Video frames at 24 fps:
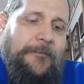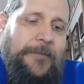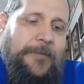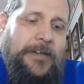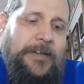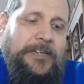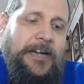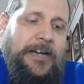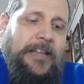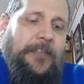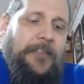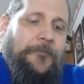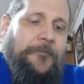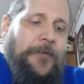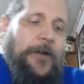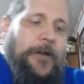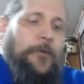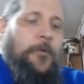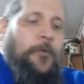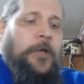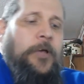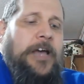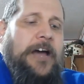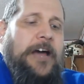Meantime, the
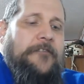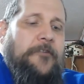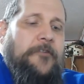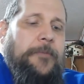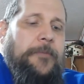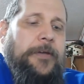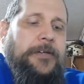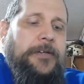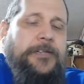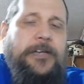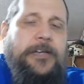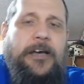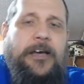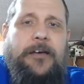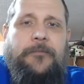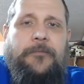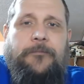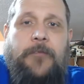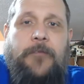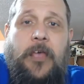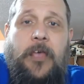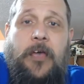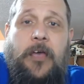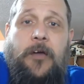federal government
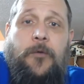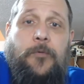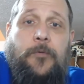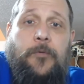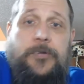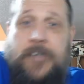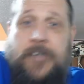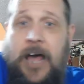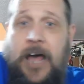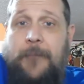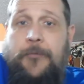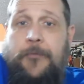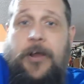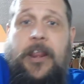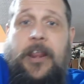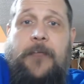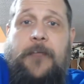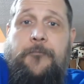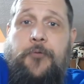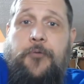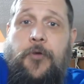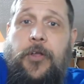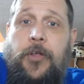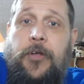was
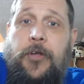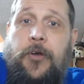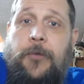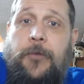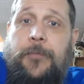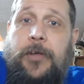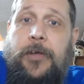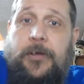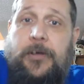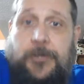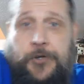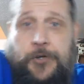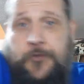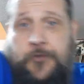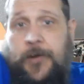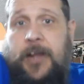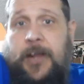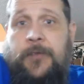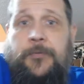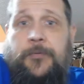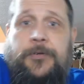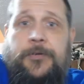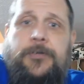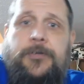operating pretty good because
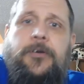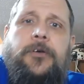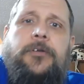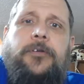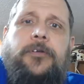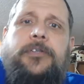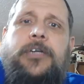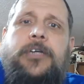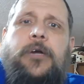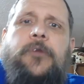trade was good.